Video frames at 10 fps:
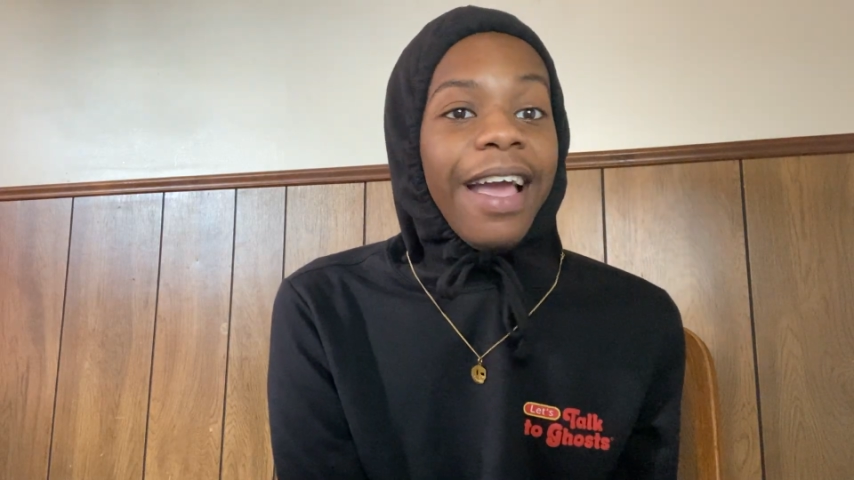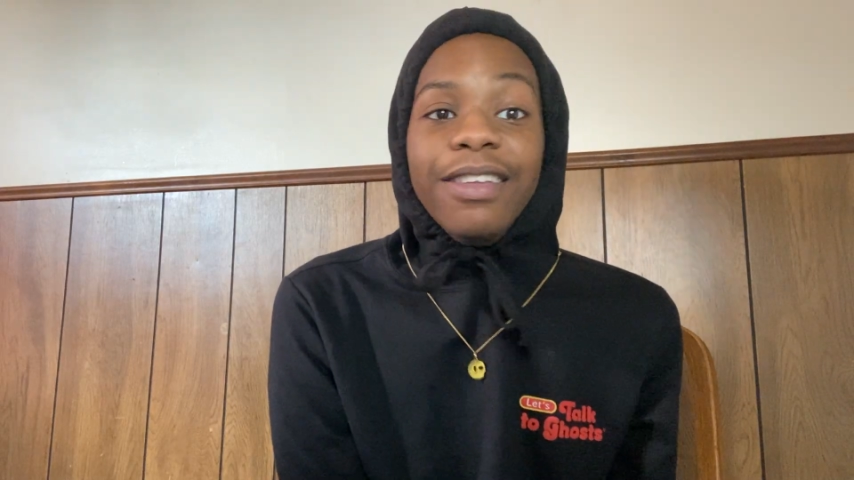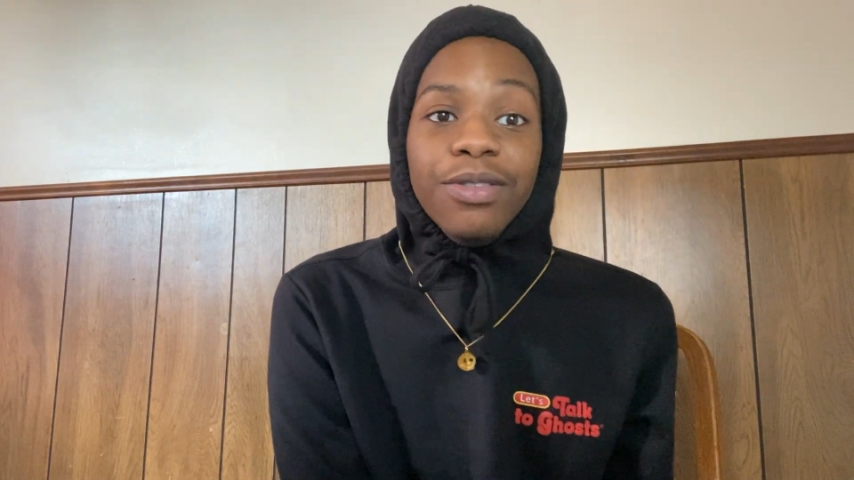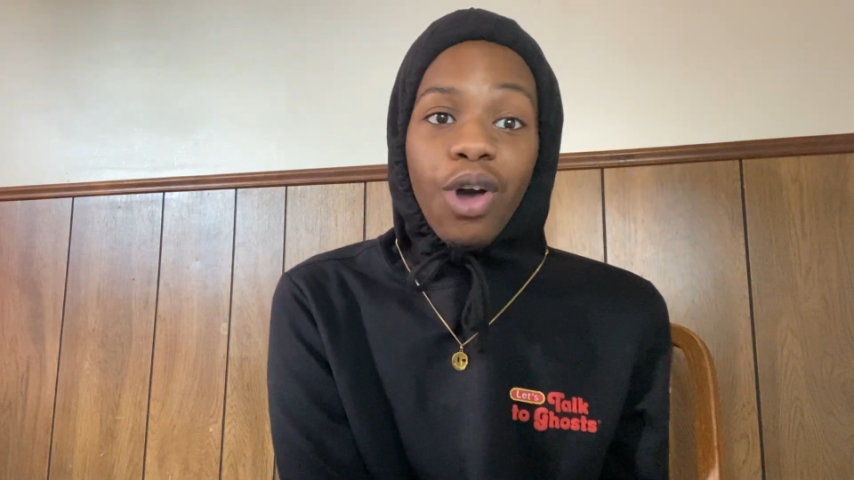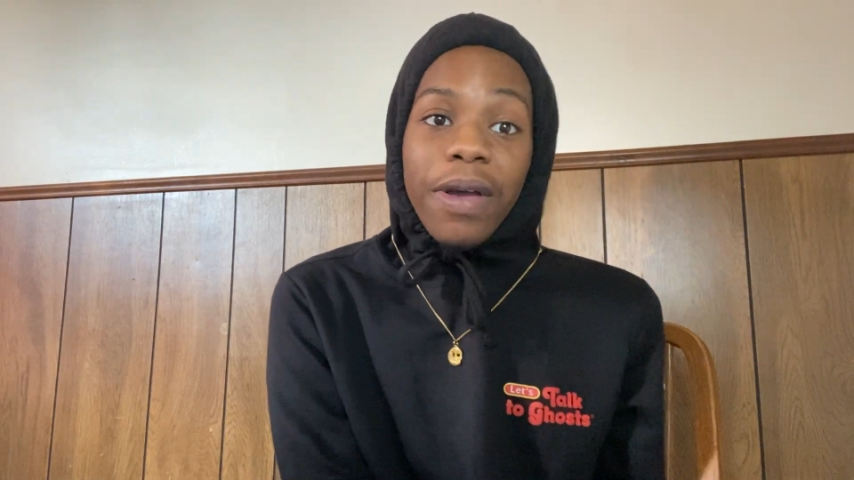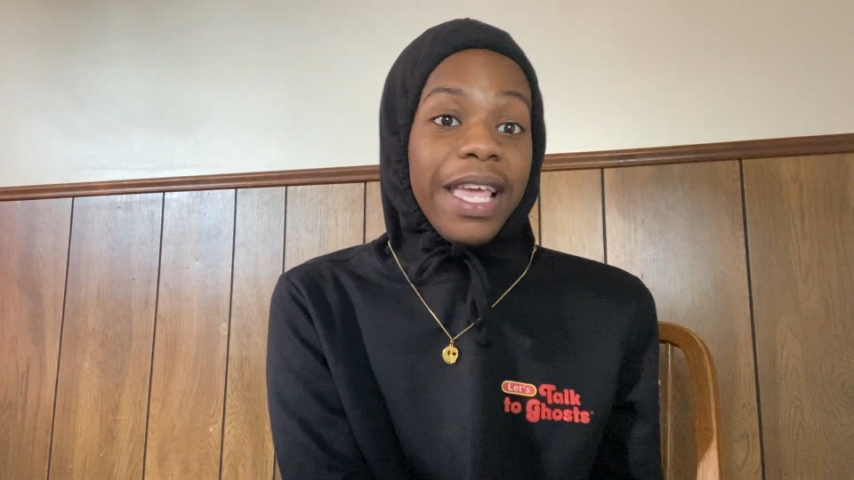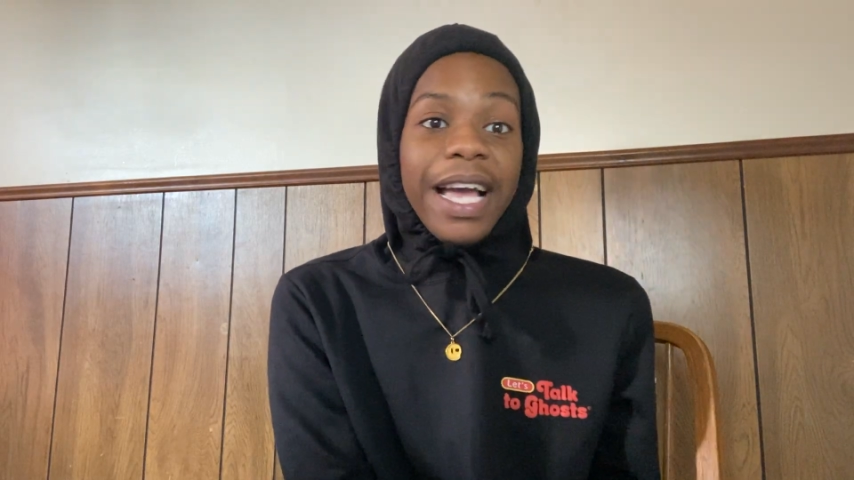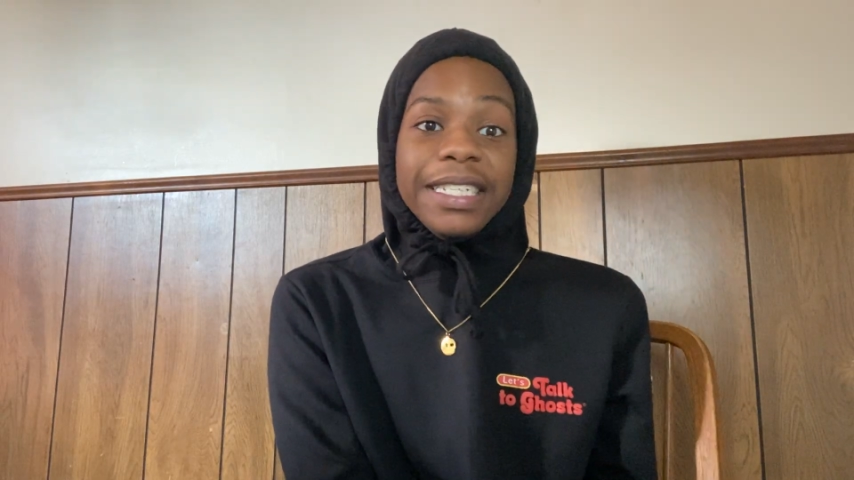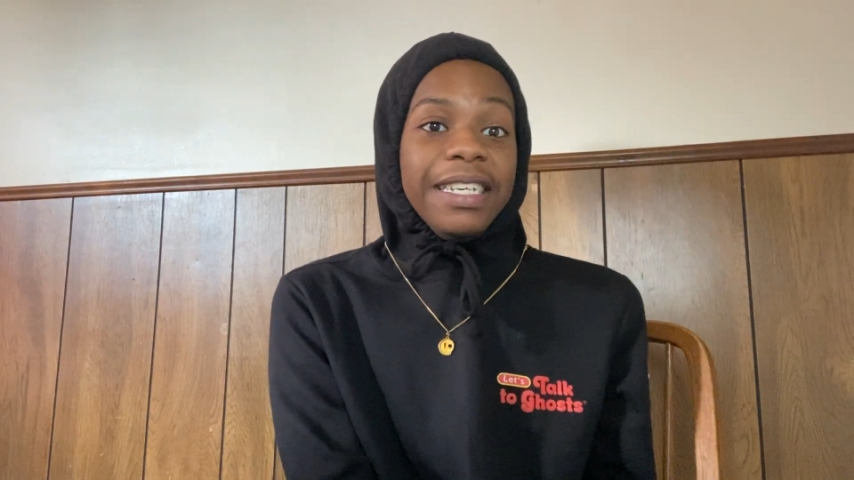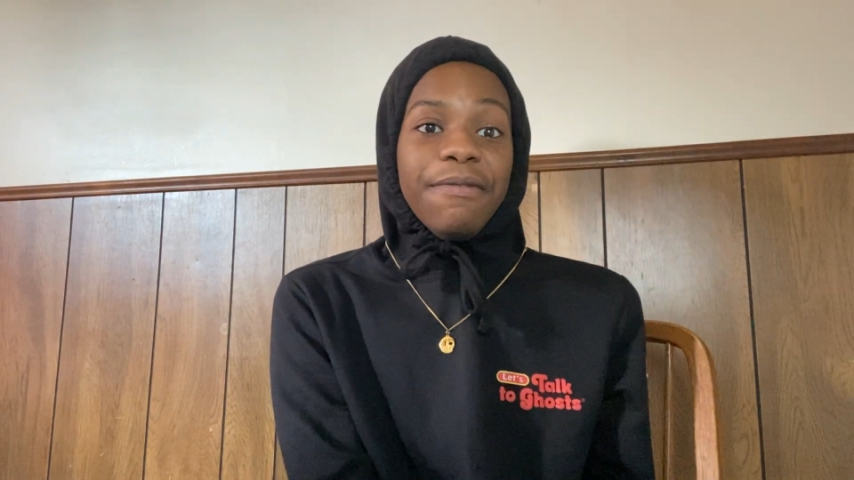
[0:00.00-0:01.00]
and you know he
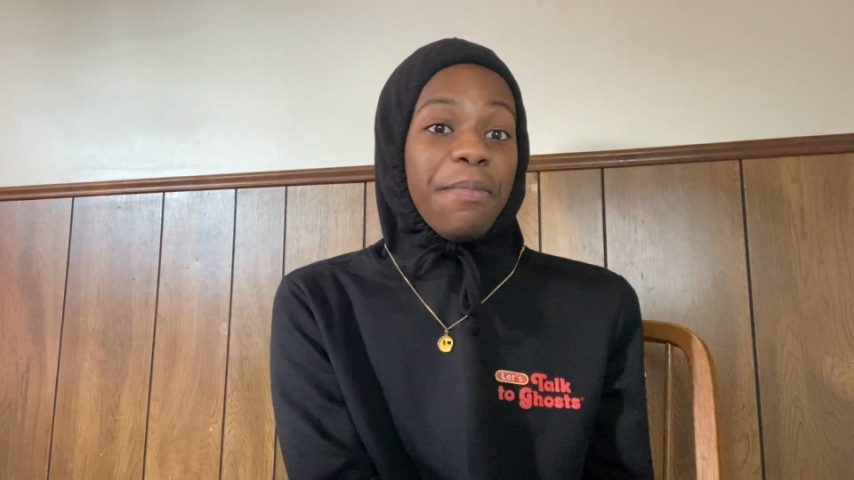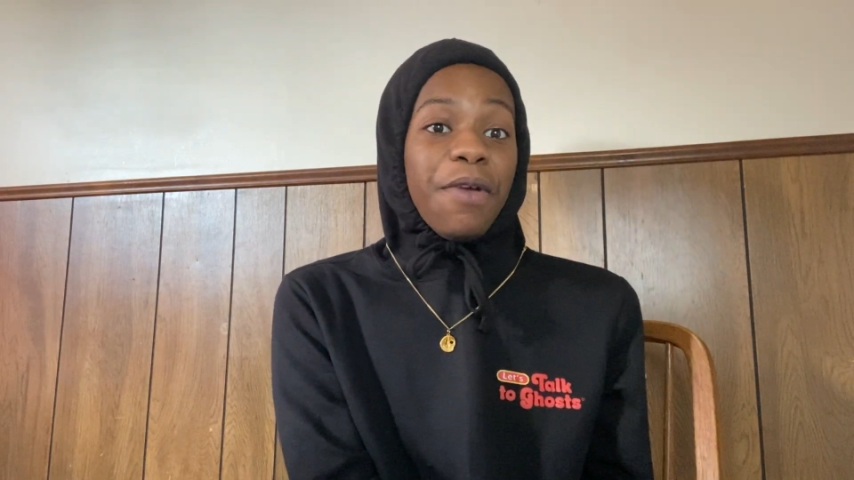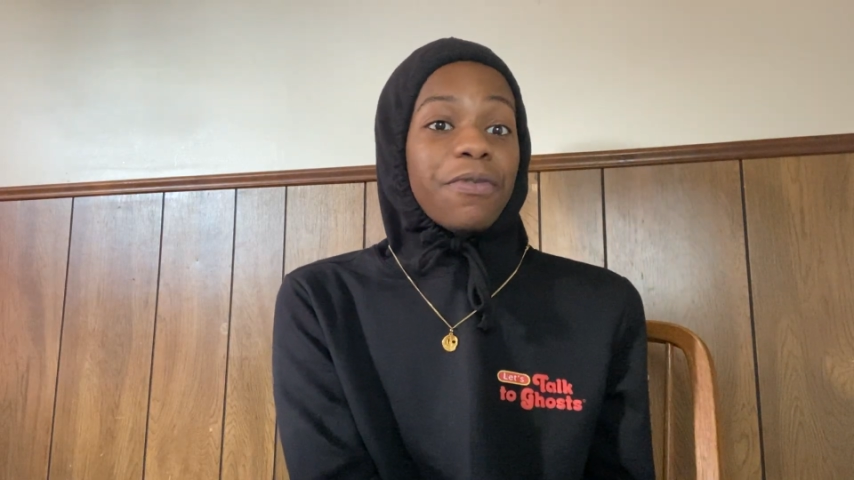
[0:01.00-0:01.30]
hasn't even been